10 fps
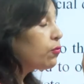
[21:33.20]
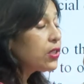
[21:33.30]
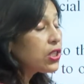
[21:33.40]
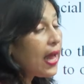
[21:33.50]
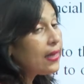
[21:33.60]

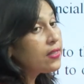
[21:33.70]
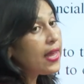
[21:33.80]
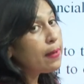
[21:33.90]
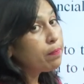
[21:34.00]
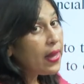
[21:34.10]
which can
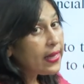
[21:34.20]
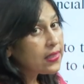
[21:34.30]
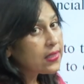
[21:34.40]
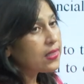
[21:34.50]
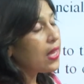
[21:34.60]
take
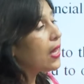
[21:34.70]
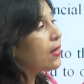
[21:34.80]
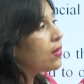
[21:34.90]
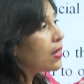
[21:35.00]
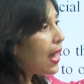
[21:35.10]
place
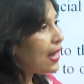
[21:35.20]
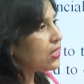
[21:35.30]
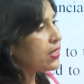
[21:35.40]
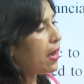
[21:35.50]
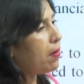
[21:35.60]
in the
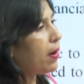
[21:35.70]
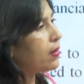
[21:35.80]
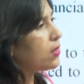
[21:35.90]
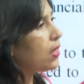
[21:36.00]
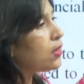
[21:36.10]
cash
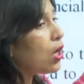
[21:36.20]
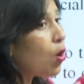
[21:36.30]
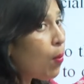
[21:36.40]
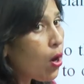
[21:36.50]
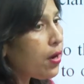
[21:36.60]
segment, in the
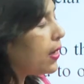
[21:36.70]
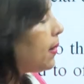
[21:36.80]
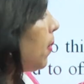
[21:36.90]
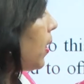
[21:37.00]
commodity